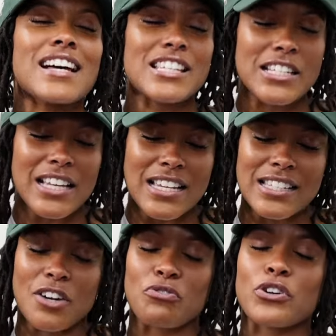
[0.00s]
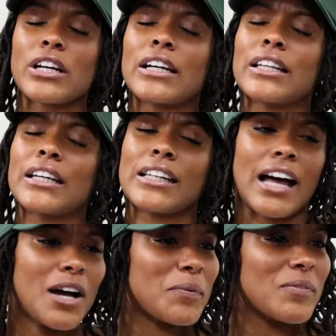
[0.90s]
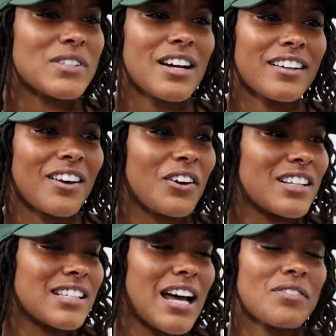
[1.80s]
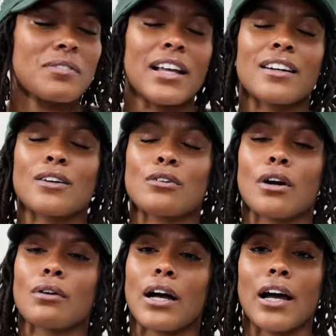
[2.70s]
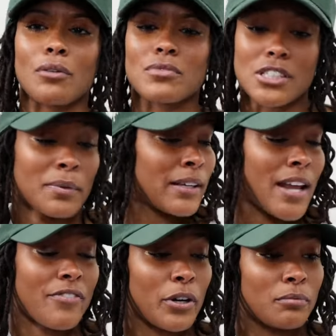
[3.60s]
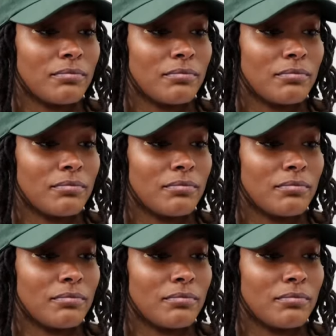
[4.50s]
does. She does look really young. People tell her that all the time. I be like, girl, grow up. She be like, never.